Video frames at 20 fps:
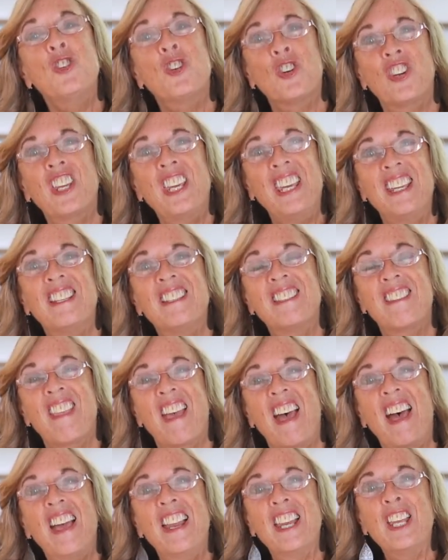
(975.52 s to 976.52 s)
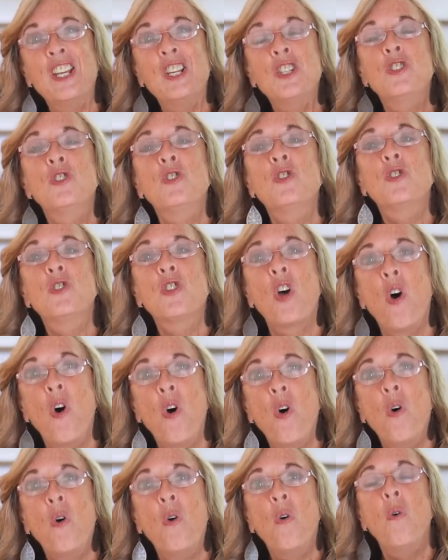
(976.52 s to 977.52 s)
your kids that. It is
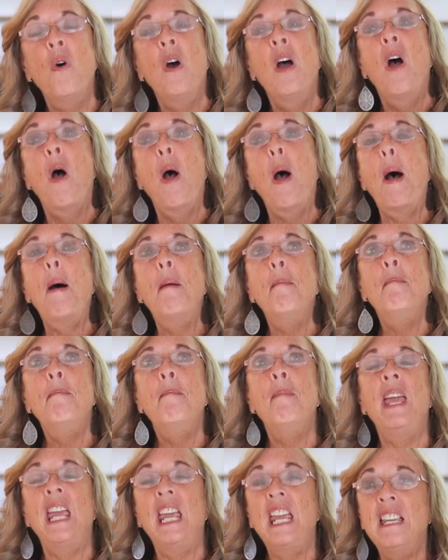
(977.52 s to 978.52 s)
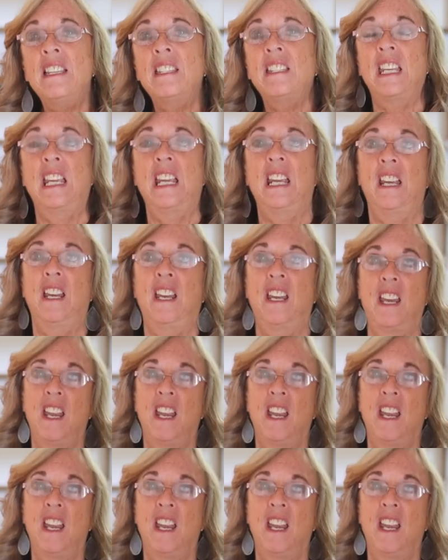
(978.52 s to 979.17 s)
so amazing.